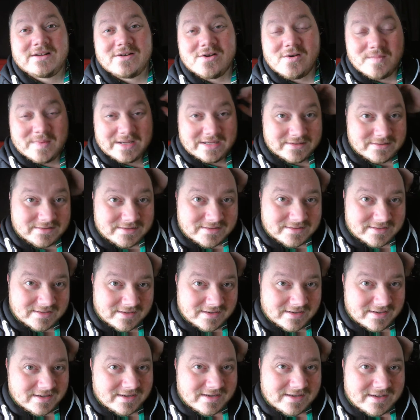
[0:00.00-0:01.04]
comments
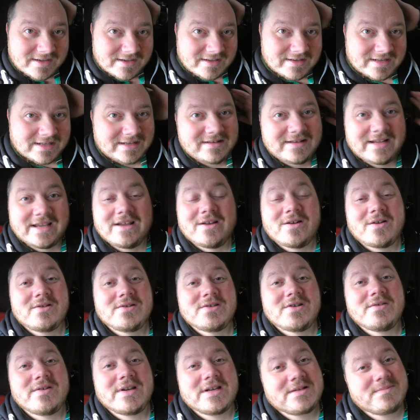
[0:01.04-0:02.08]
that they
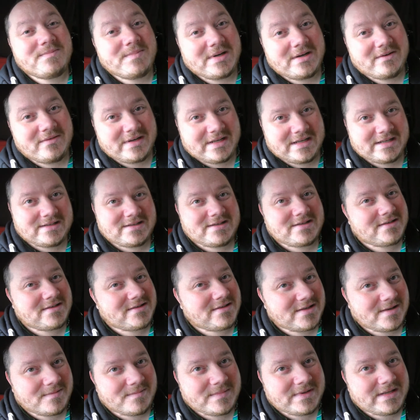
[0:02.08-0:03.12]
also experienced
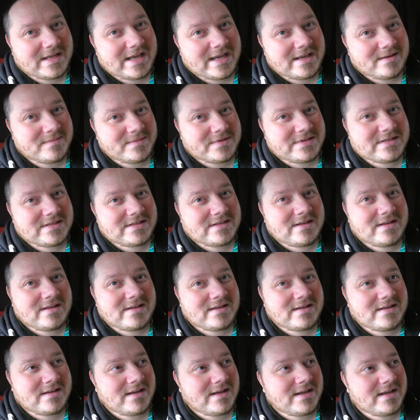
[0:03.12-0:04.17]
sometimes
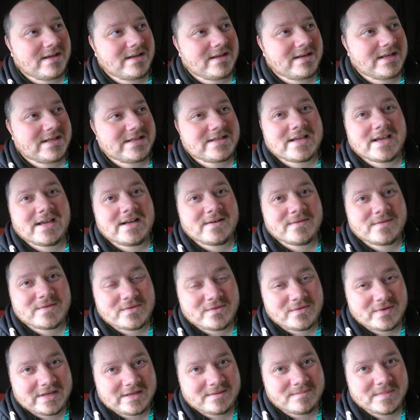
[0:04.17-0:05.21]
this kind of
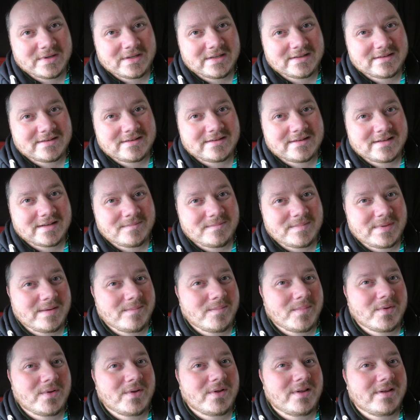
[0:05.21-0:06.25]
treatment, that
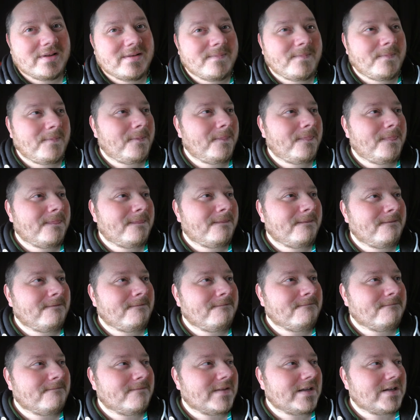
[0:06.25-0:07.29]
people
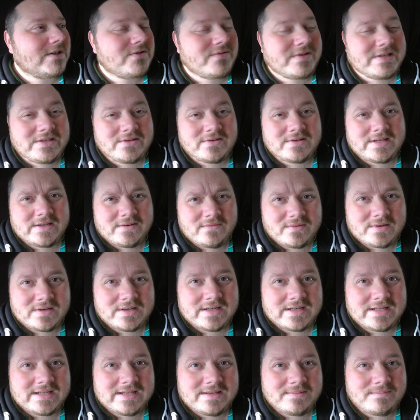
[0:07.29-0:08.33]
treat you
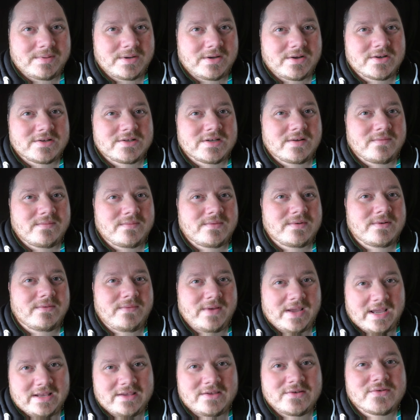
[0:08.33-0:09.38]
differently because of the
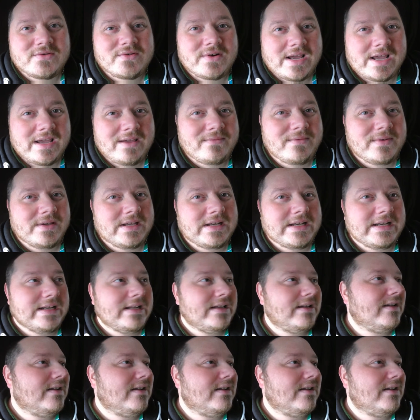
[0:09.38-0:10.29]
van you drive in.